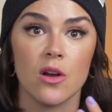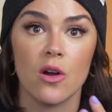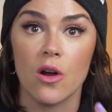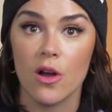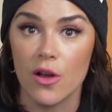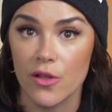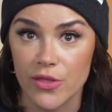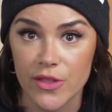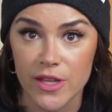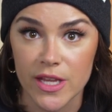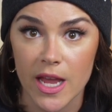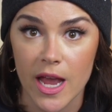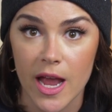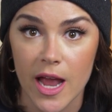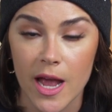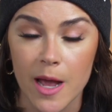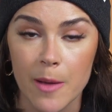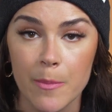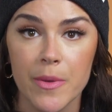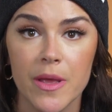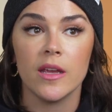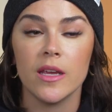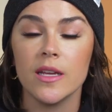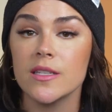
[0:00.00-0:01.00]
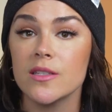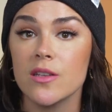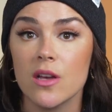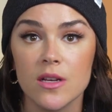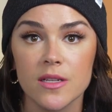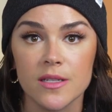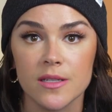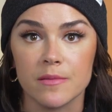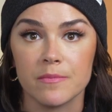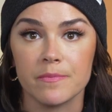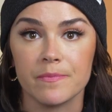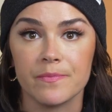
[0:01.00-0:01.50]
on the app is
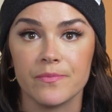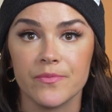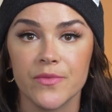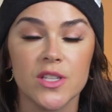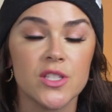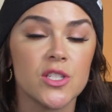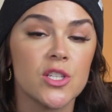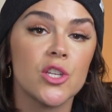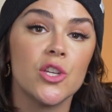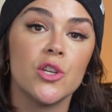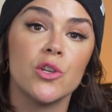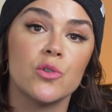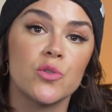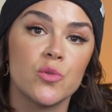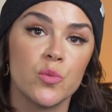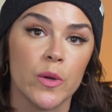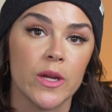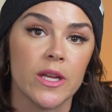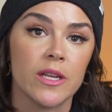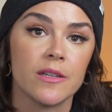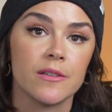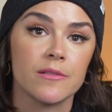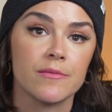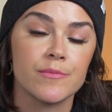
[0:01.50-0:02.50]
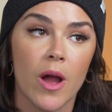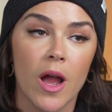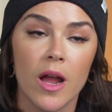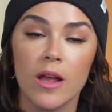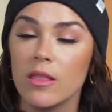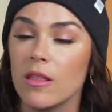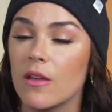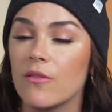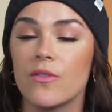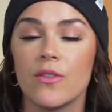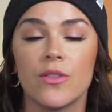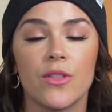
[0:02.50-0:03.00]
awesome. That's a huge win. I
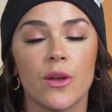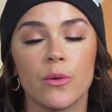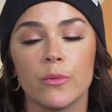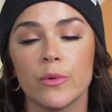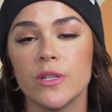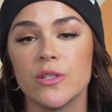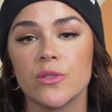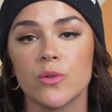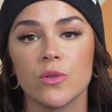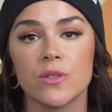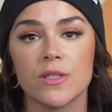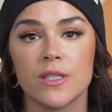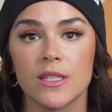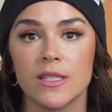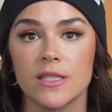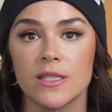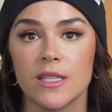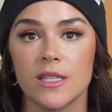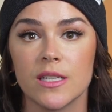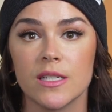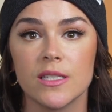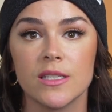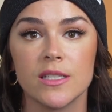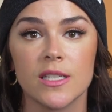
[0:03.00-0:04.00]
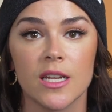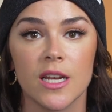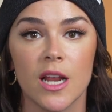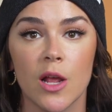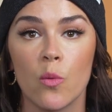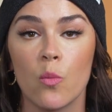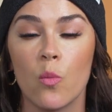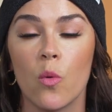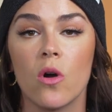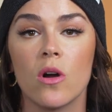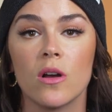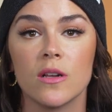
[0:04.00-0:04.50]
love that that resource exists, and I
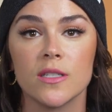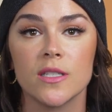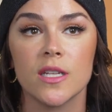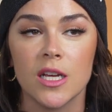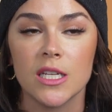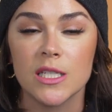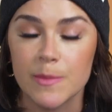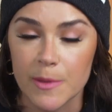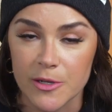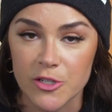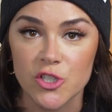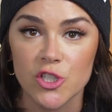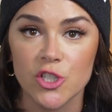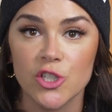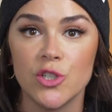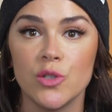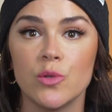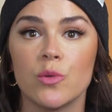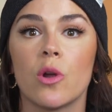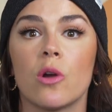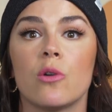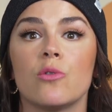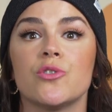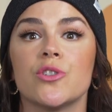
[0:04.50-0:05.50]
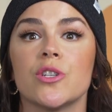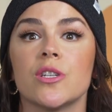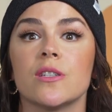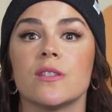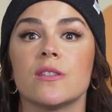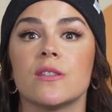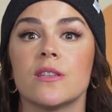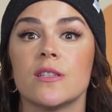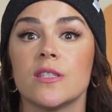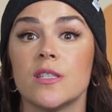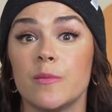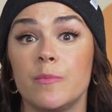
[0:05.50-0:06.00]
want especially new
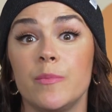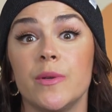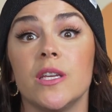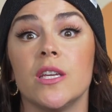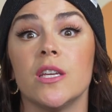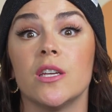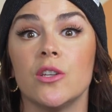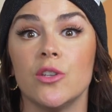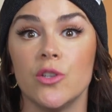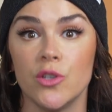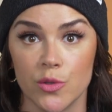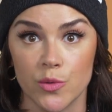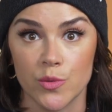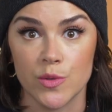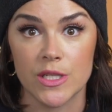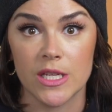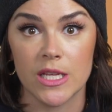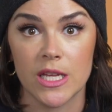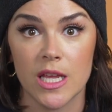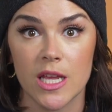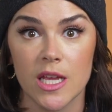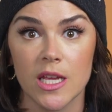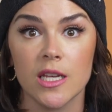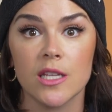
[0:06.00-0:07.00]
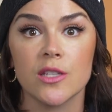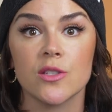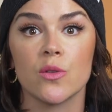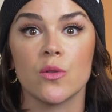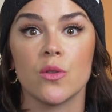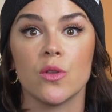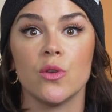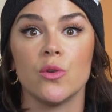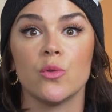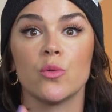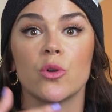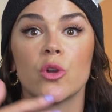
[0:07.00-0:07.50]
coaches to be using it so
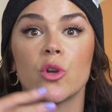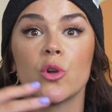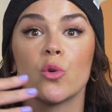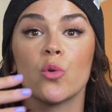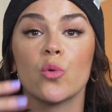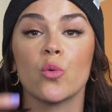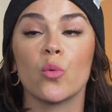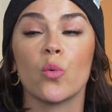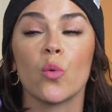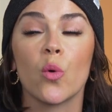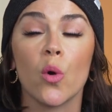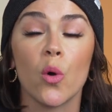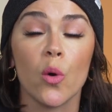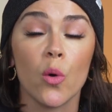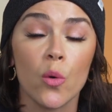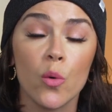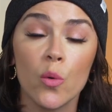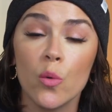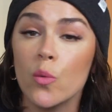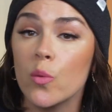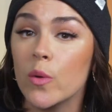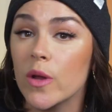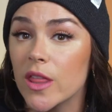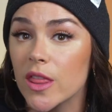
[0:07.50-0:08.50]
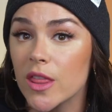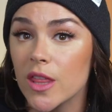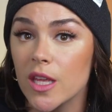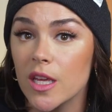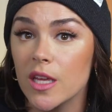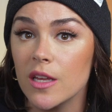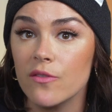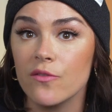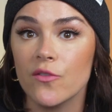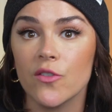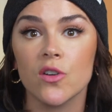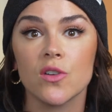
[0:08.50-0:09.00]
that you can grow with
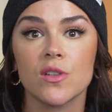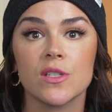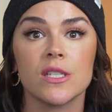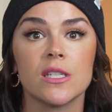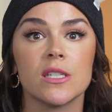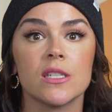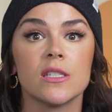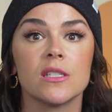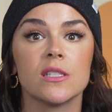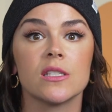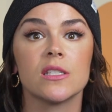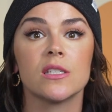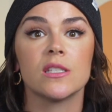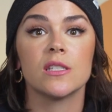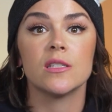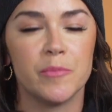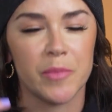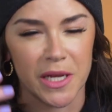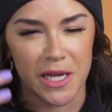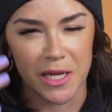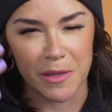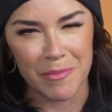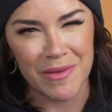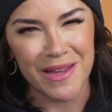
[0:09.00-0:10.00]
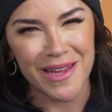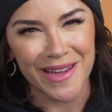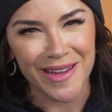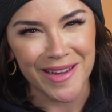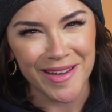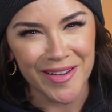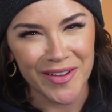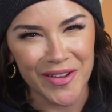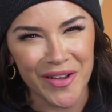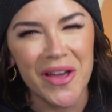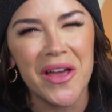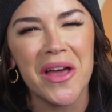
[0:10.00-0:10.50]
it versus being
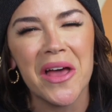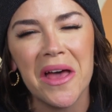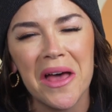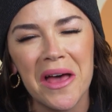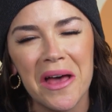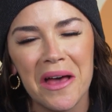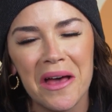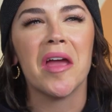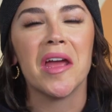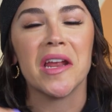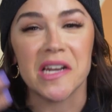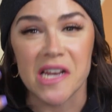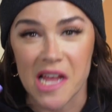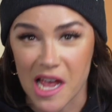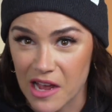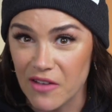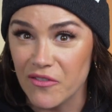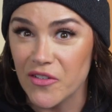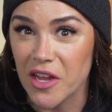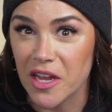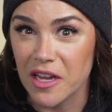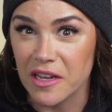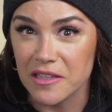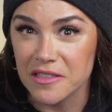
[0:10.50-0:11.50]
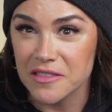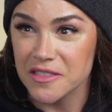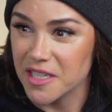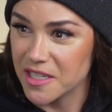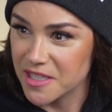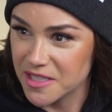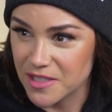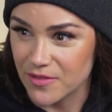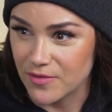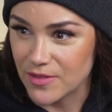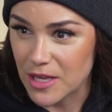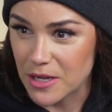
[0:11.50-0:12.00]
me and having
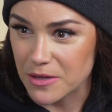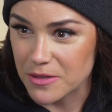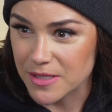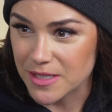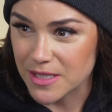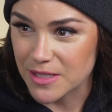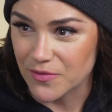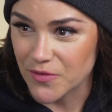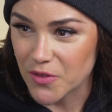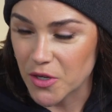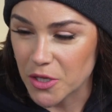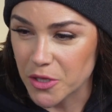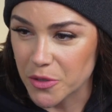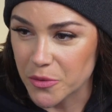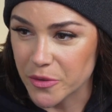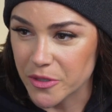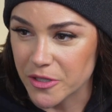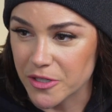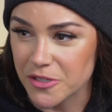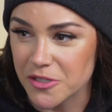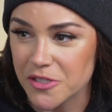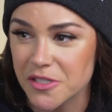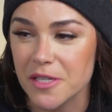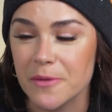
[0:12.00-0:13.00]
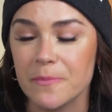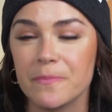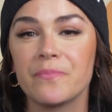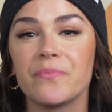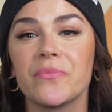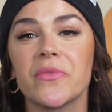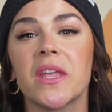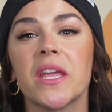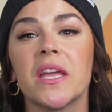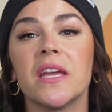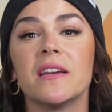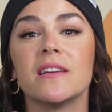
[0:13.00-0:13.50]
tens of thousands of followers
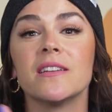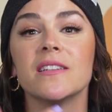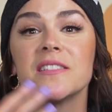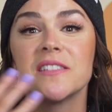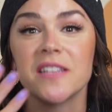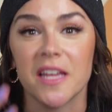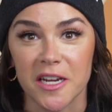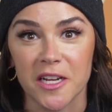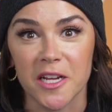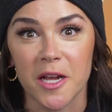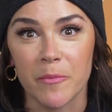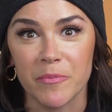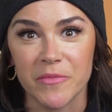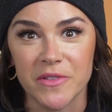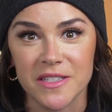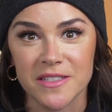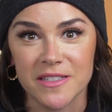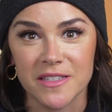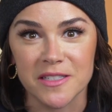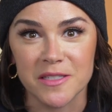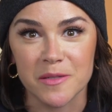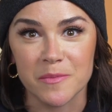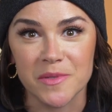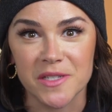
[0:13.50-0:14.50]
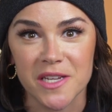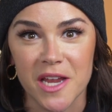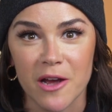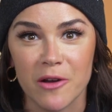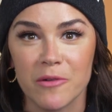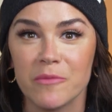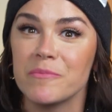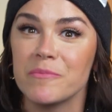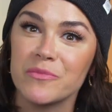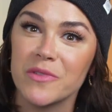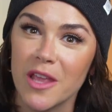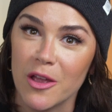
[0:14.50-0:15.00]
and setting up these systems now.
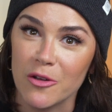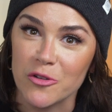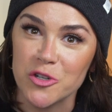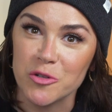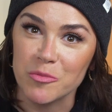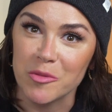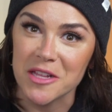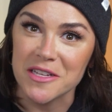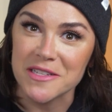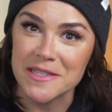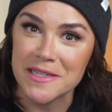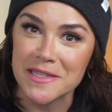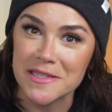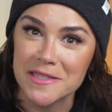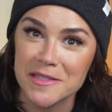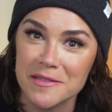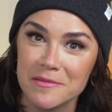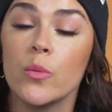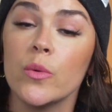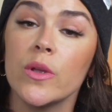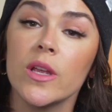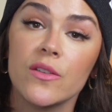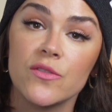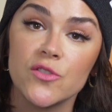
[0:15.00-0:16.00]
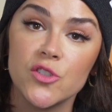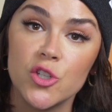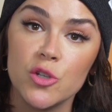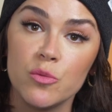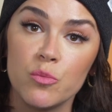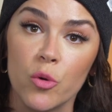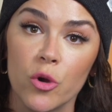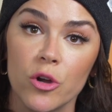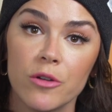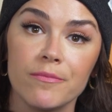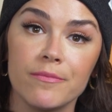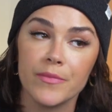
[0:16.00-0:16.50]
Count your blessings. We have two
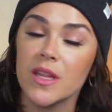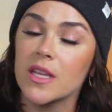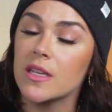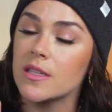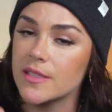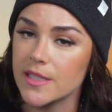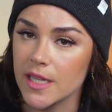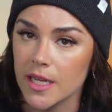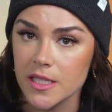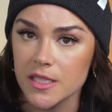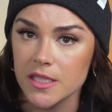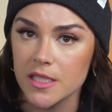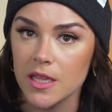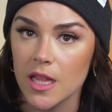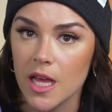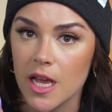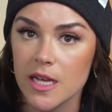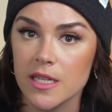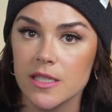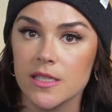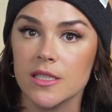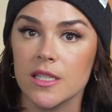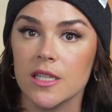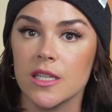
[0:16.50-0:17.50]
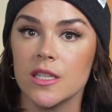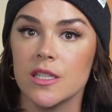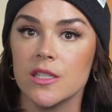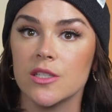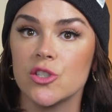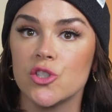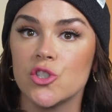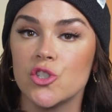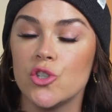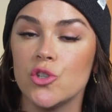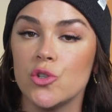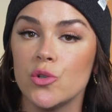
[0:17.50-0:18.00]
more. Second to last
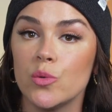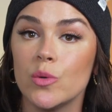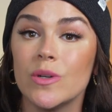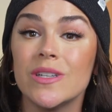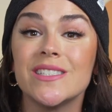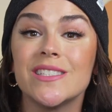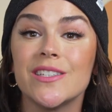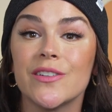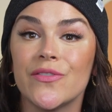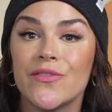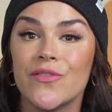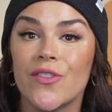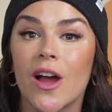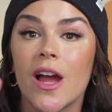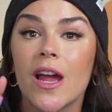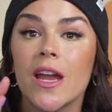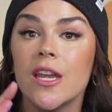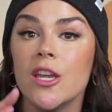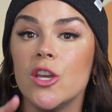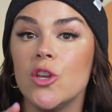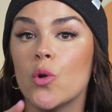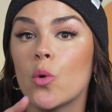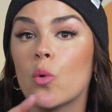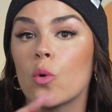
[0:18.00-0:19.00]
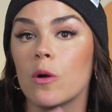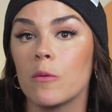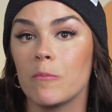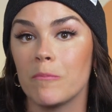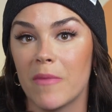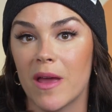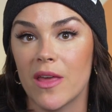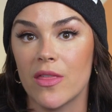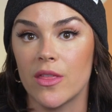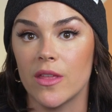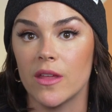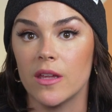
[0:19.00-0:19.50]
is to define your
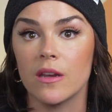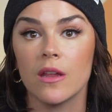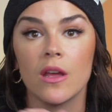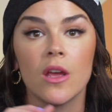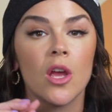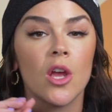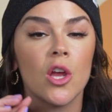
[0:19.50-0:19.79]
method.